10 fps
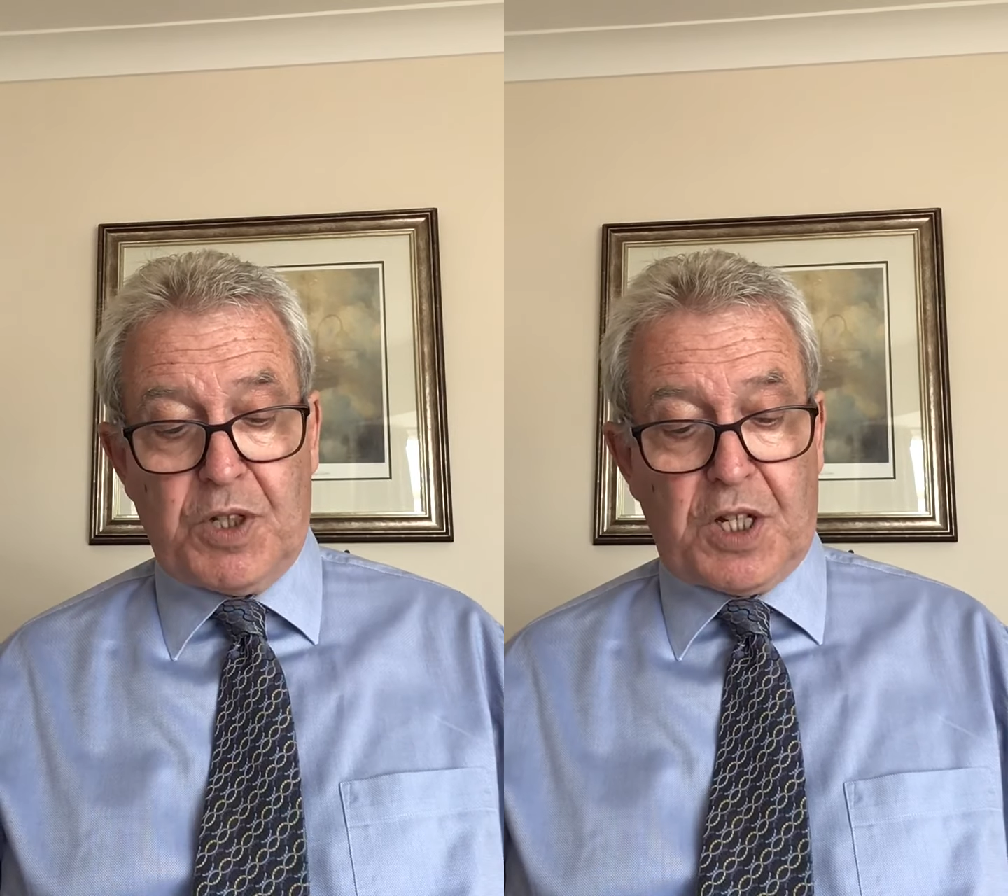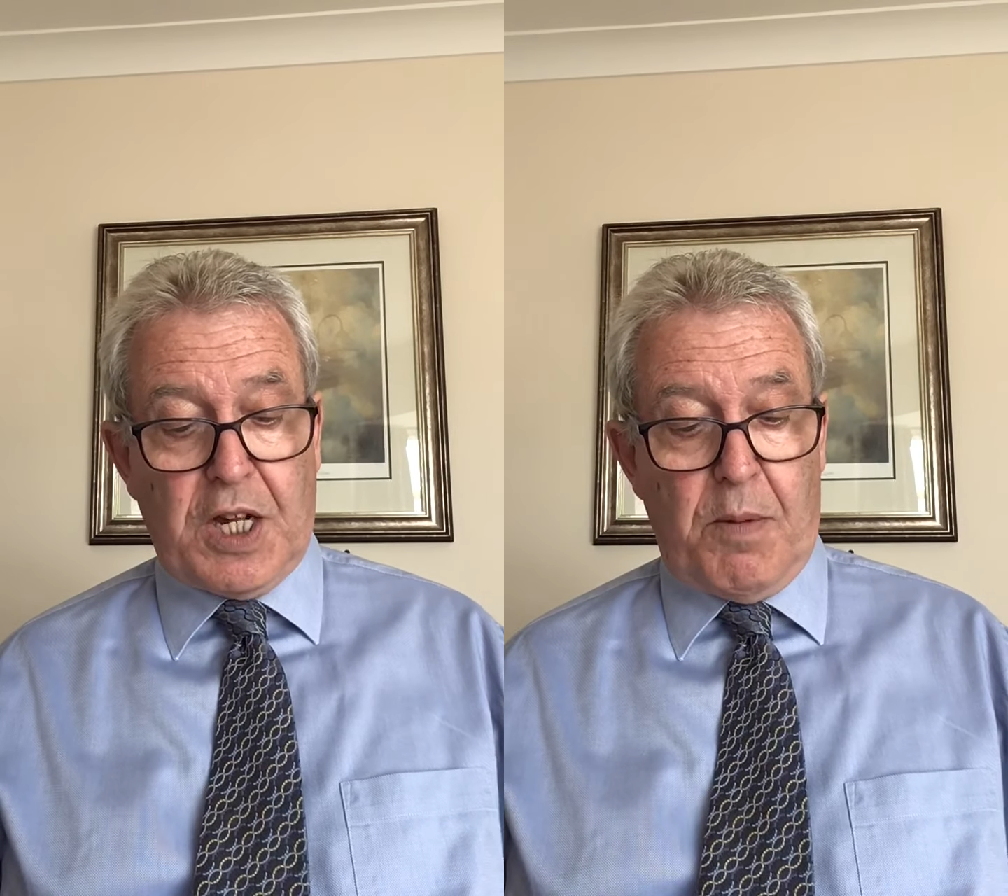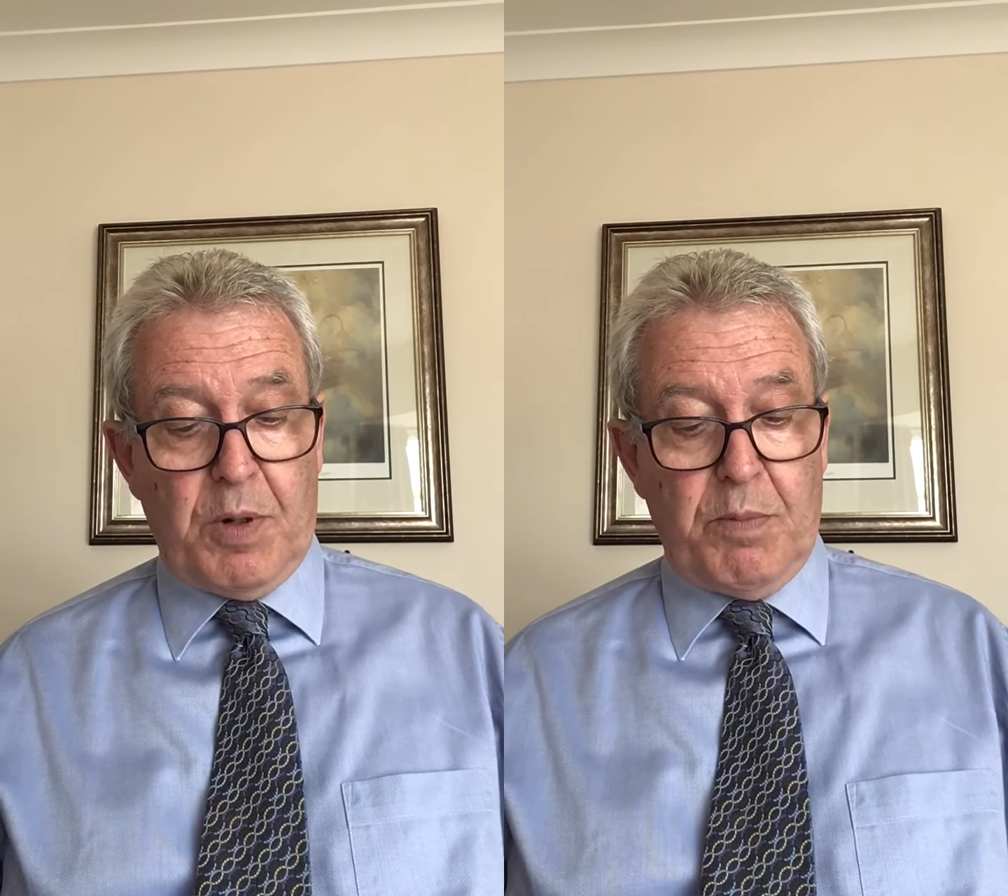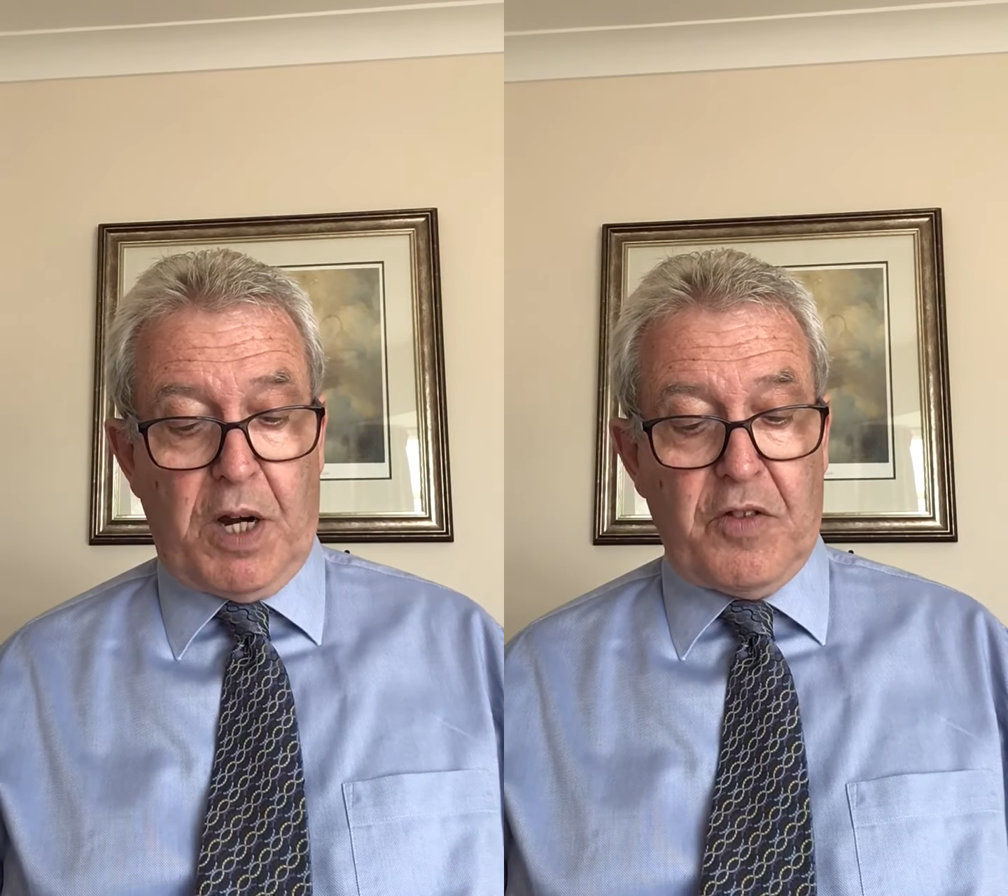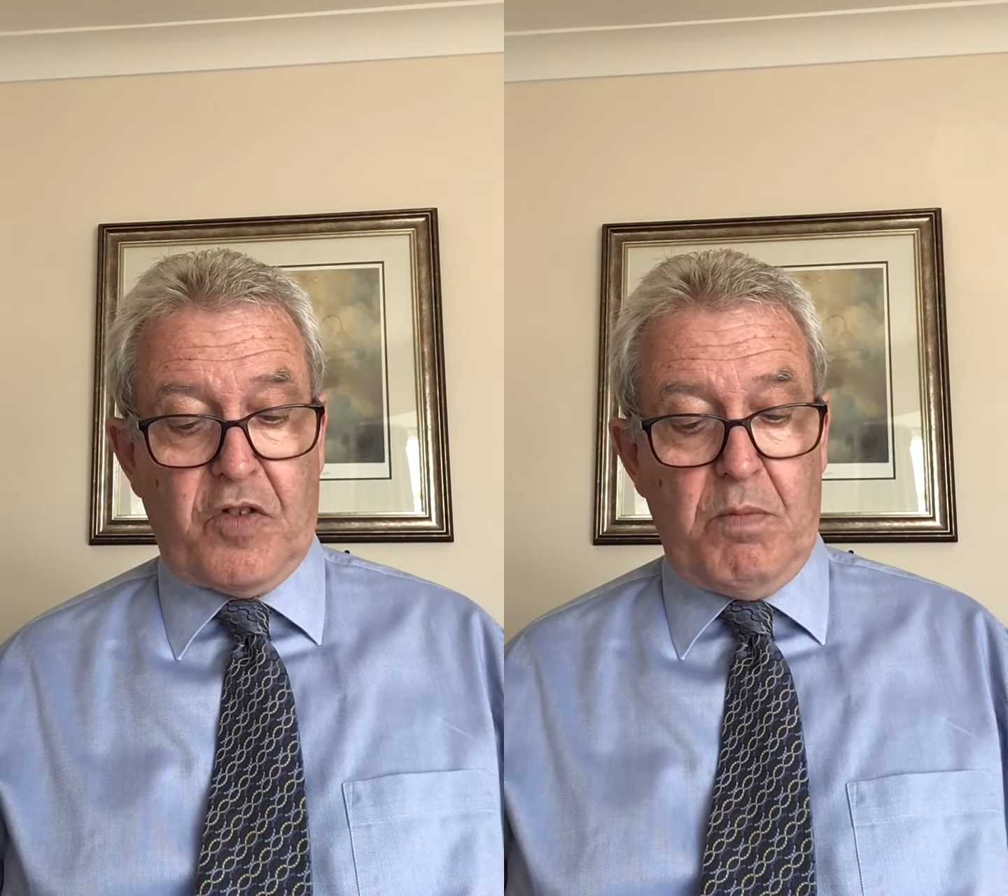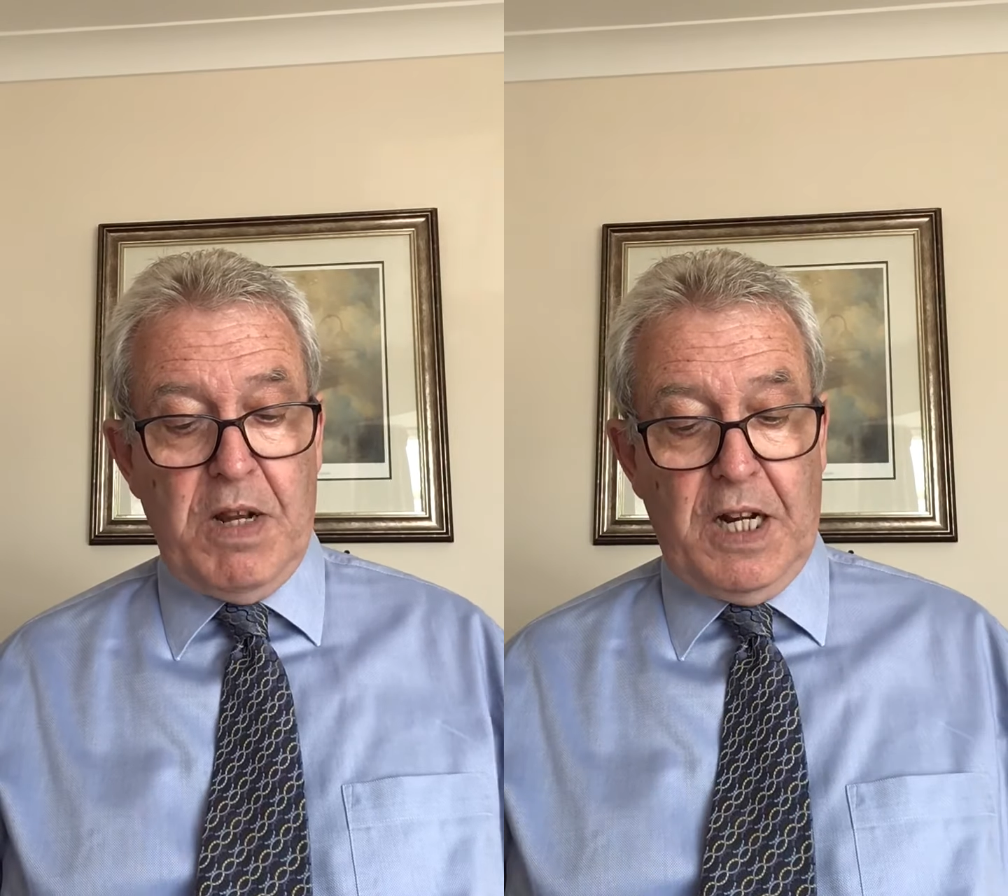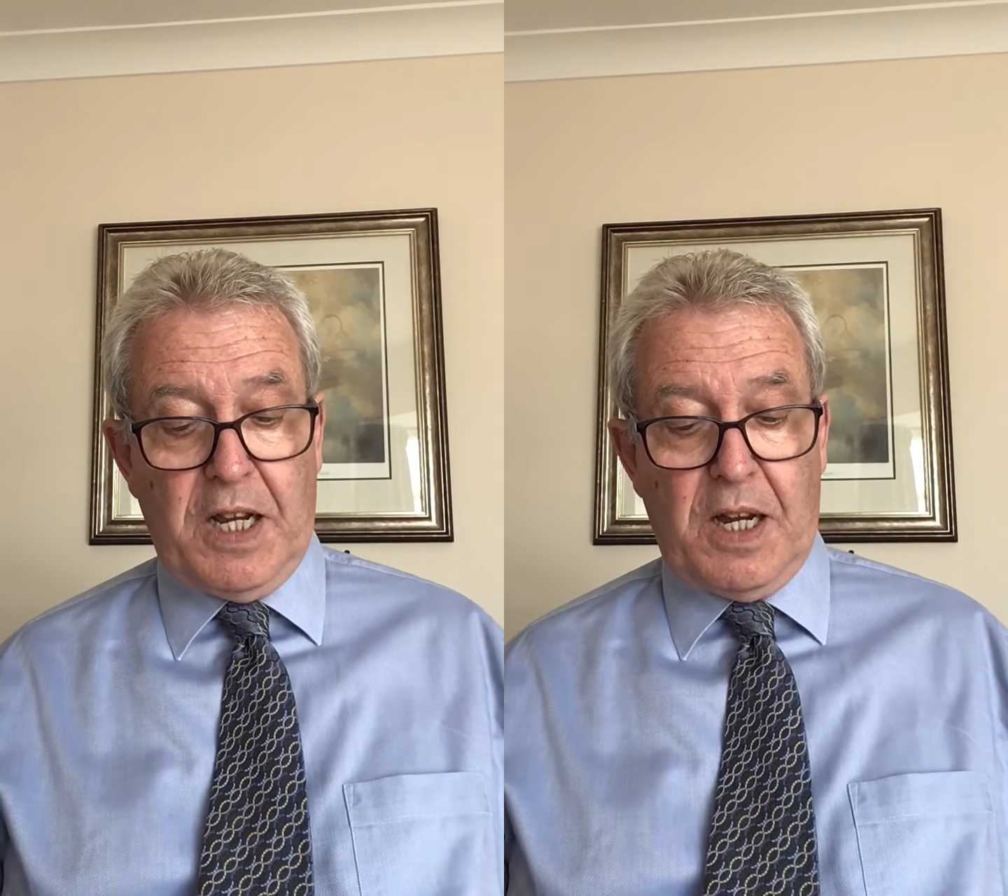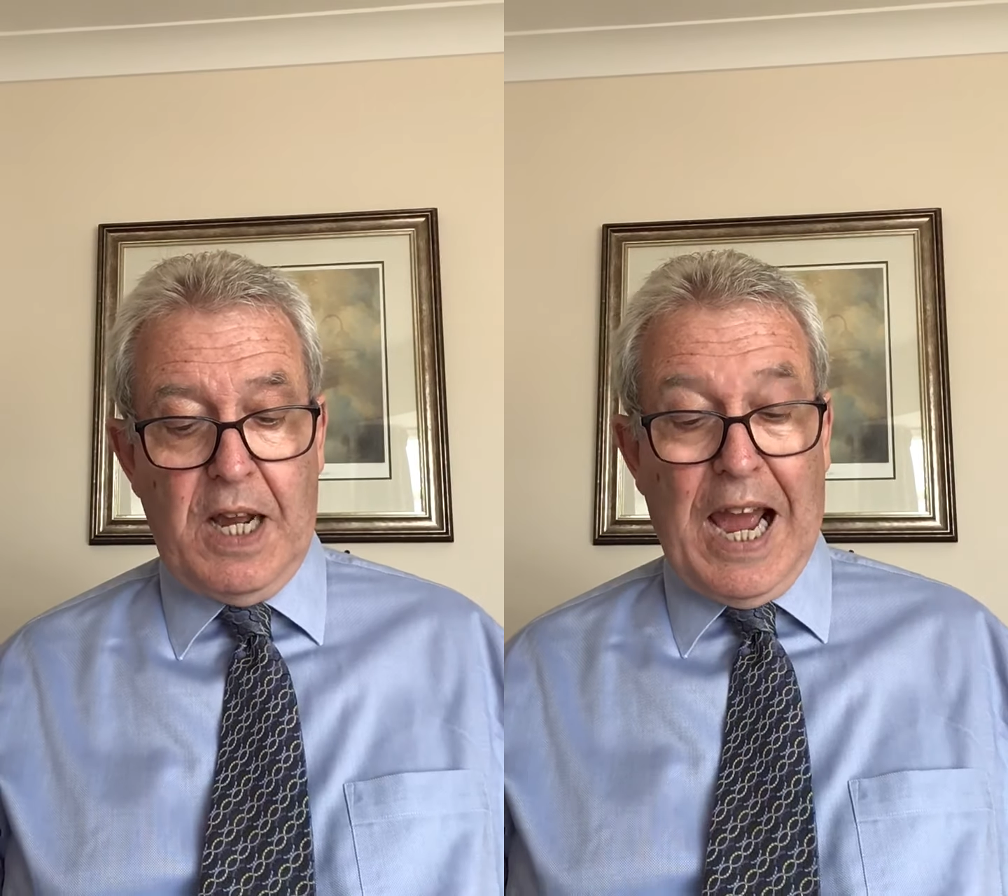accompanied by the familiar